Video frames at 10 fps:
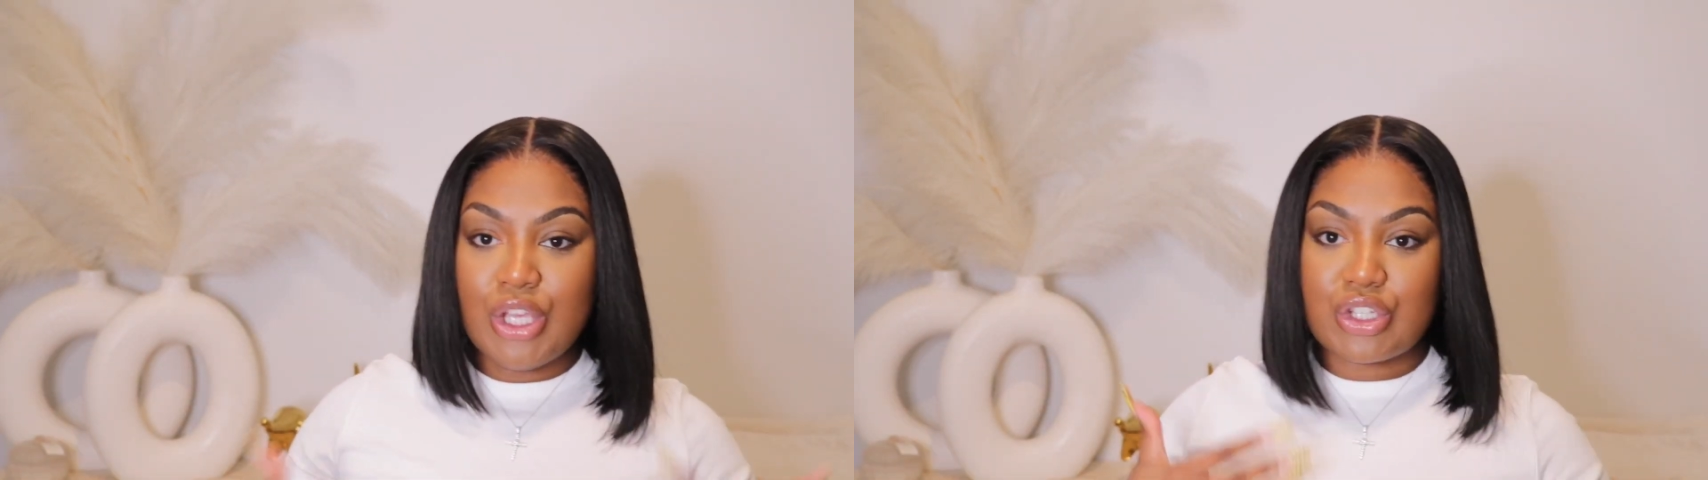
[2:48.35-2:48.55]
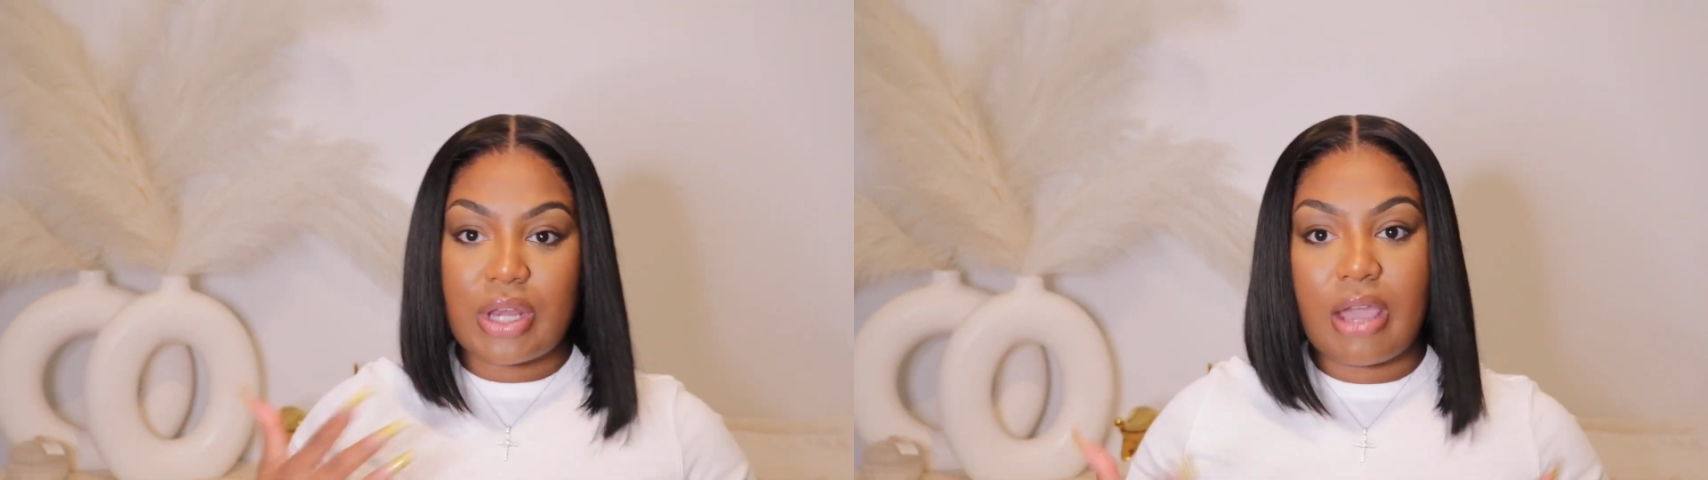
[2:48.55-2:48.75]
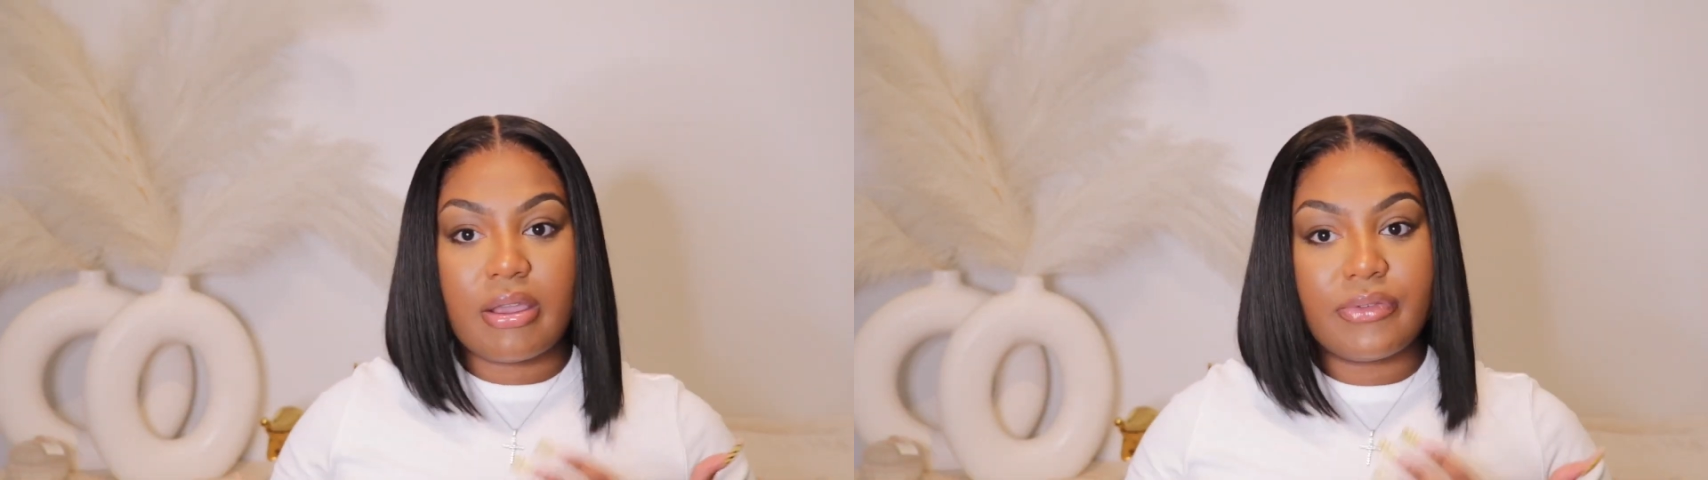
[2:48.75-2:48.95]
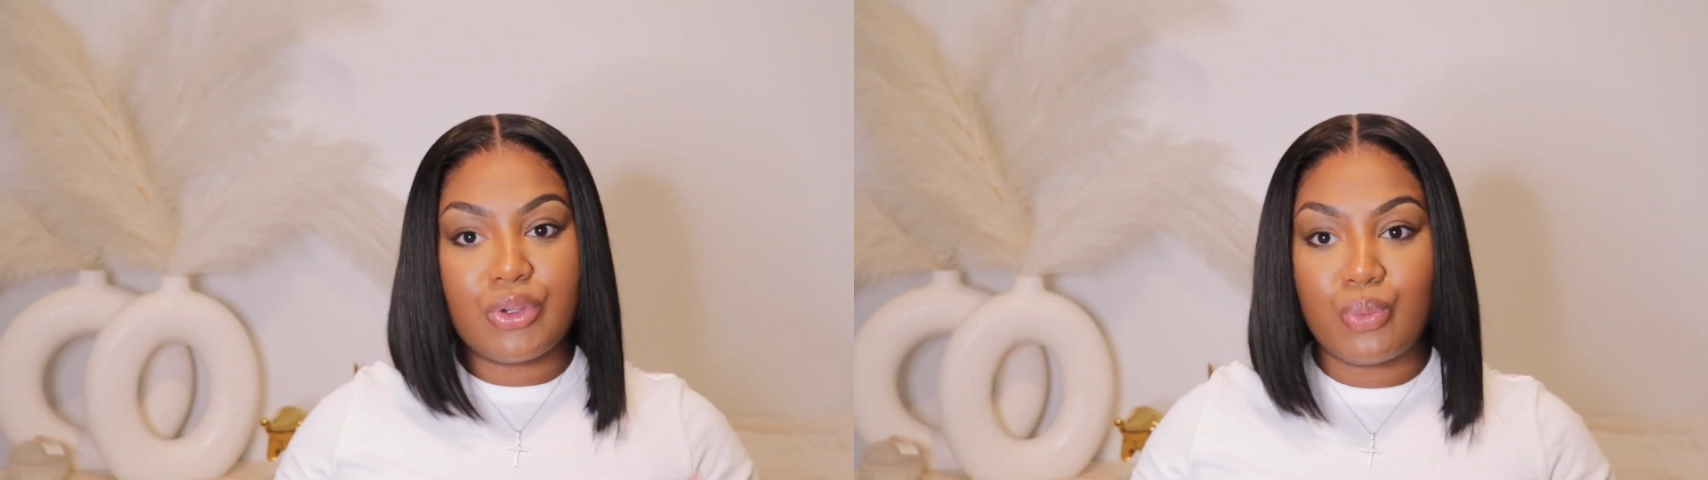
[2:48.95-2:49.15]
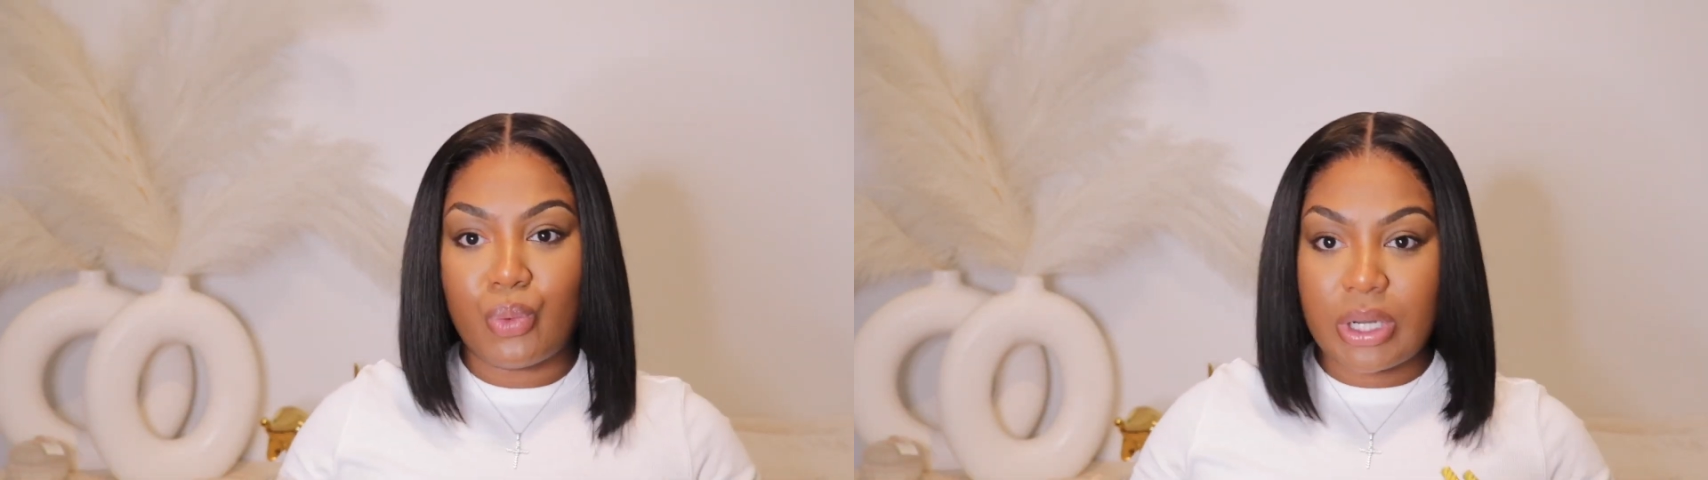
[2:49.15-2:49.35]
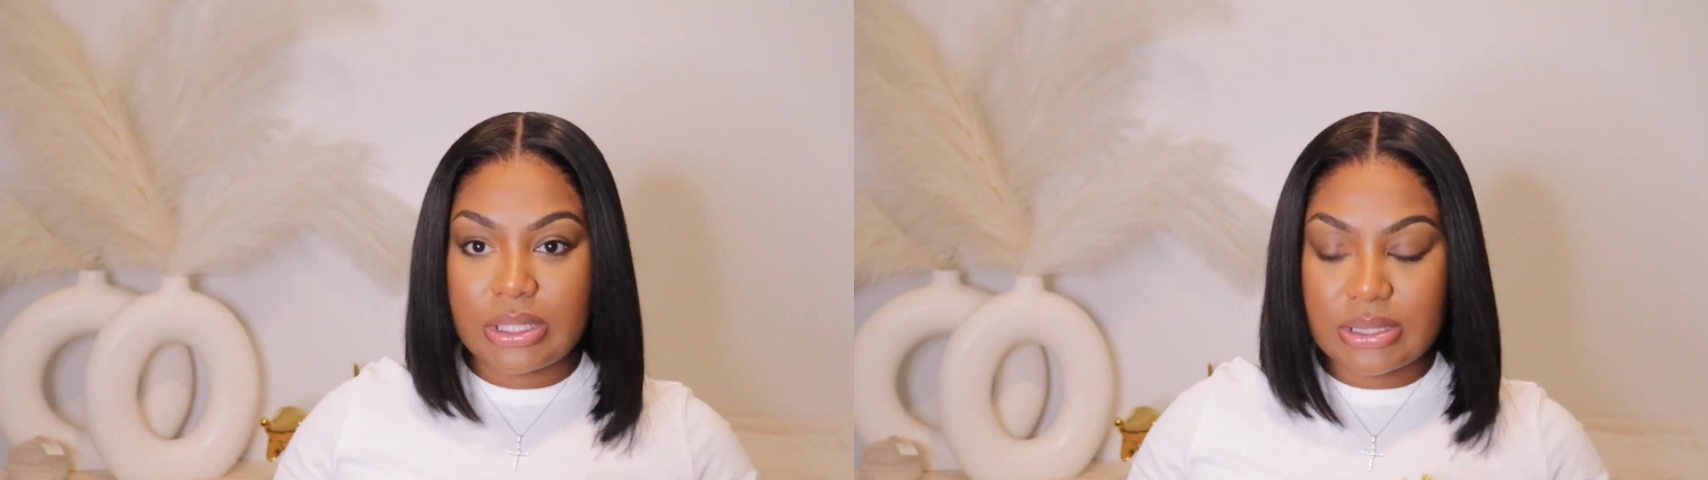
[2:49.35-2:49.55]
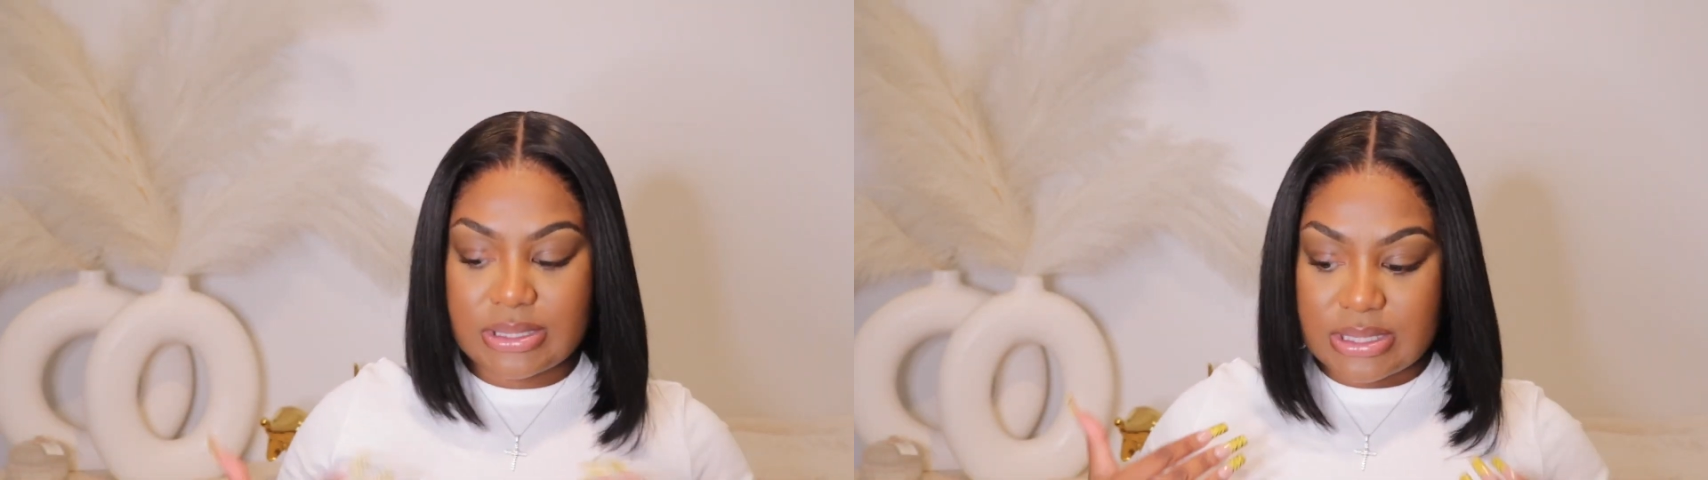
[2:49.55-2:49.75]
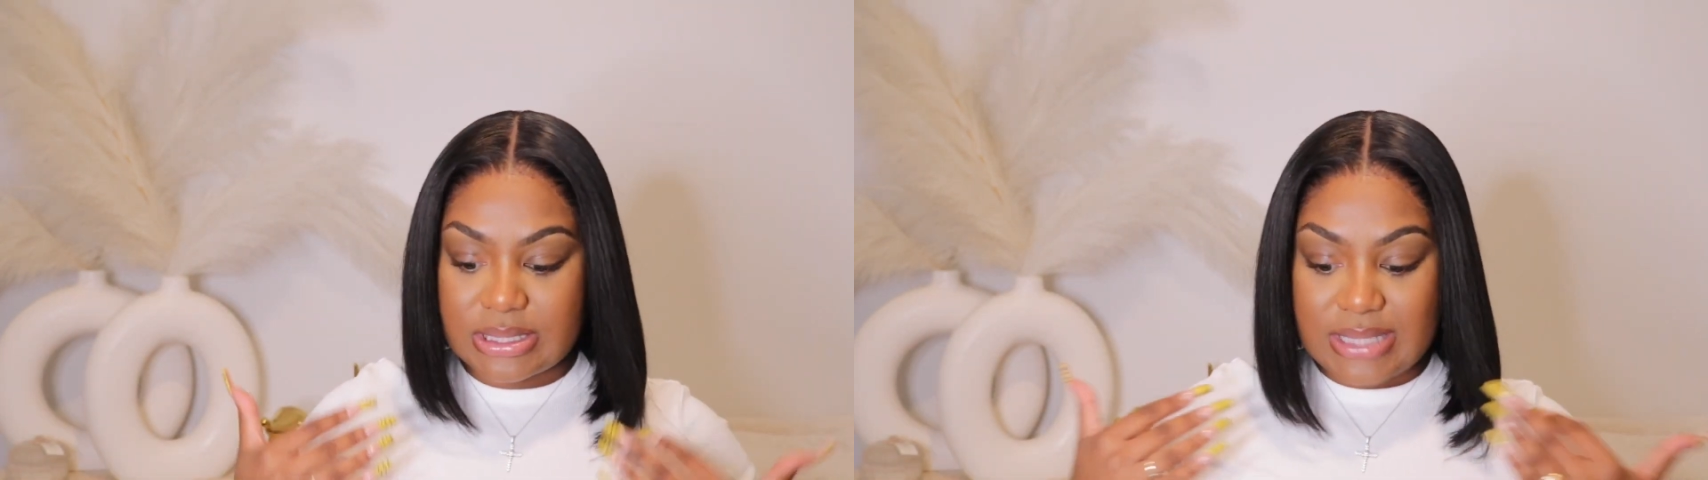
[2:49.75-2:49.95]
So now if you want
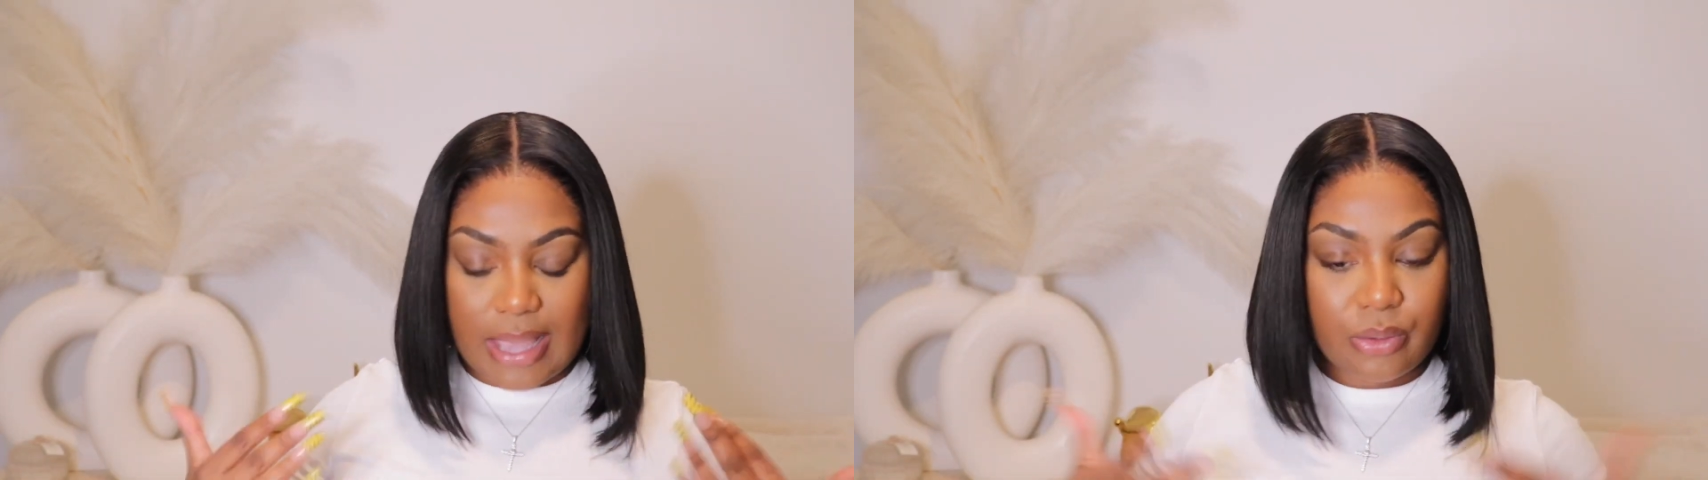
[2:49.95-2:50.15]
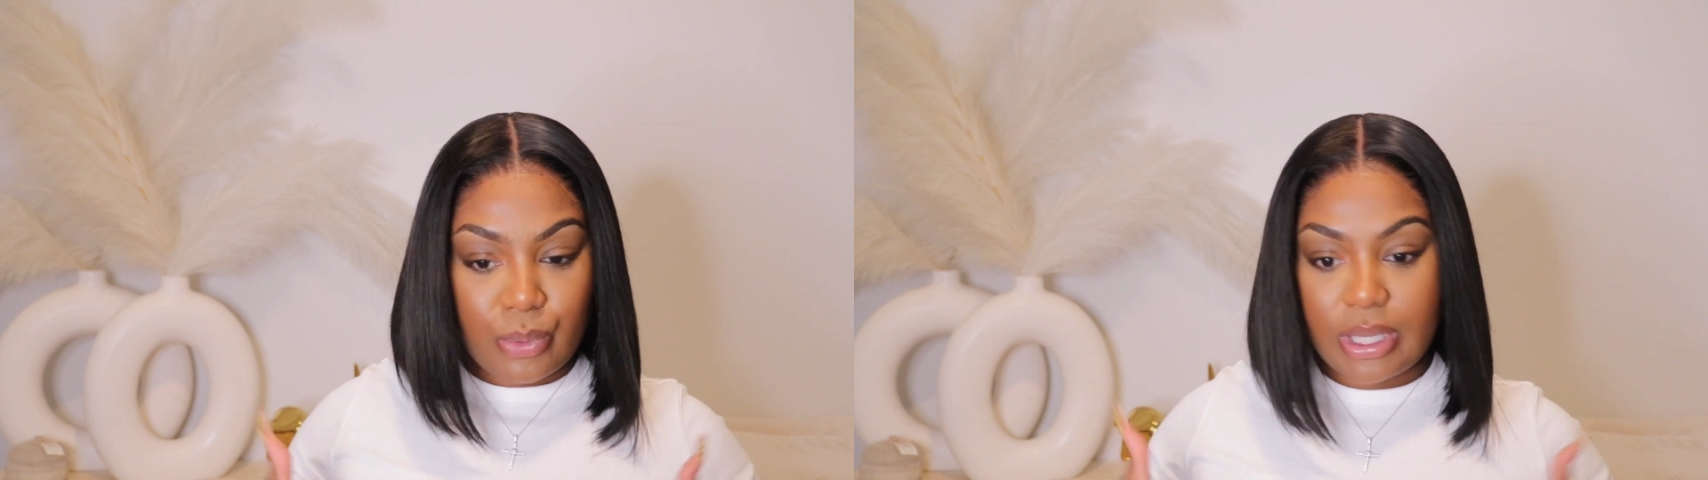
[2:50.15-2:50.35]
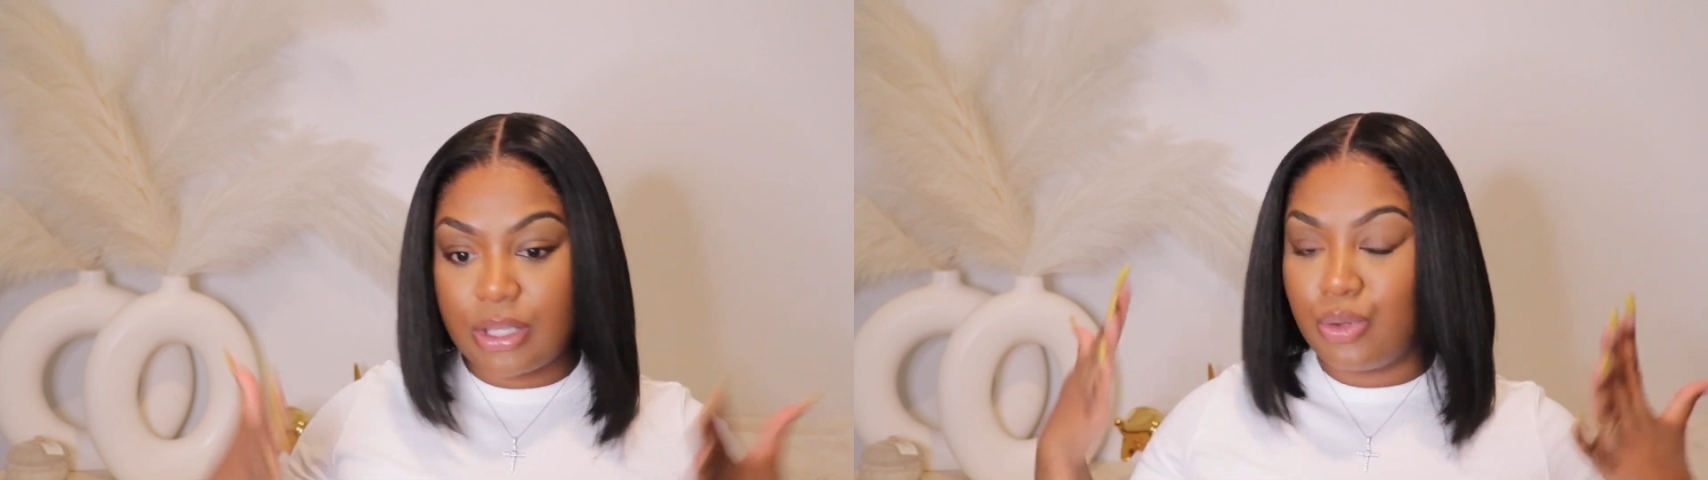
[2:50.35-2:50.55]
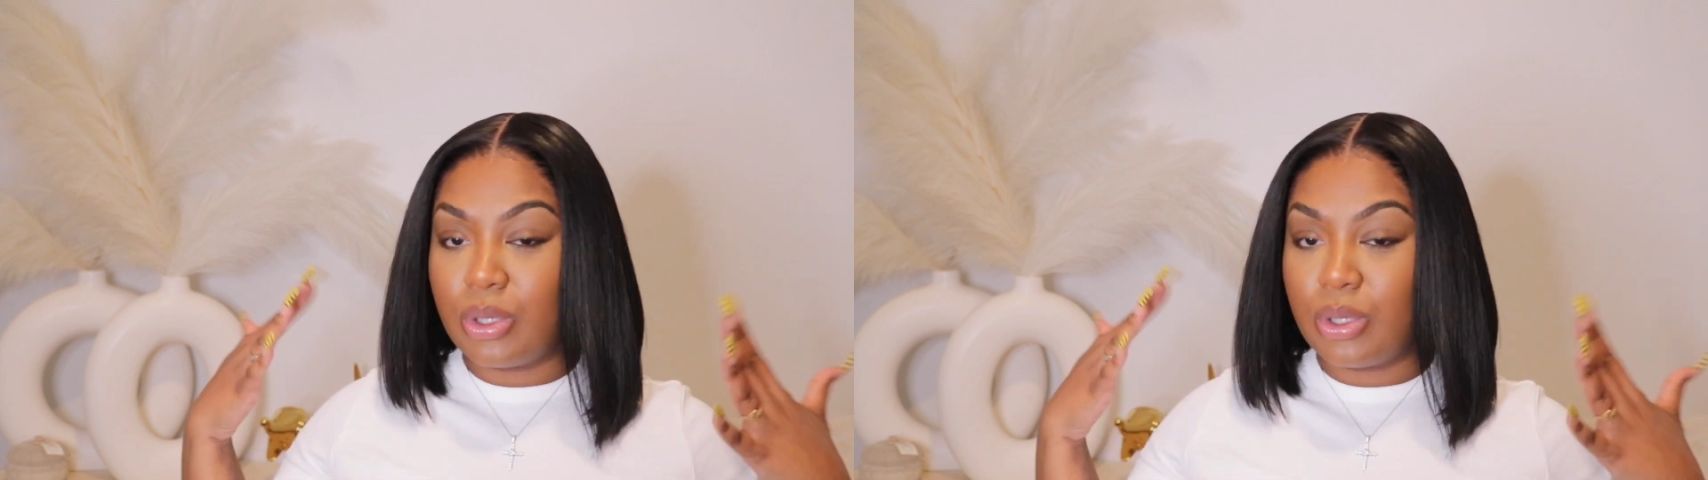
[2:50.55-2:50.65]
this exact wig,